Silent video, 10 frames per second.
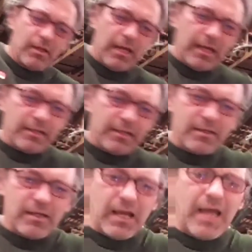And
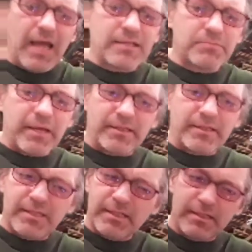I had
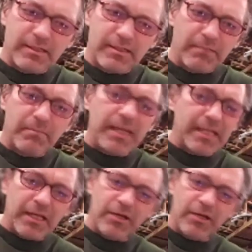spent many
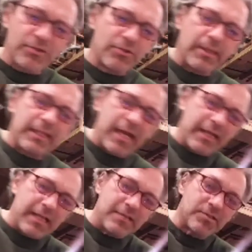years doing that
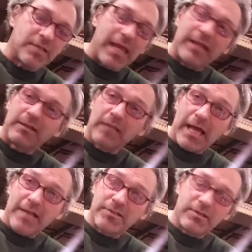in stained
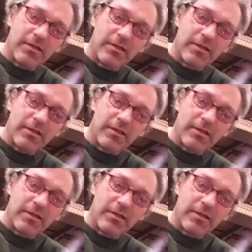glass,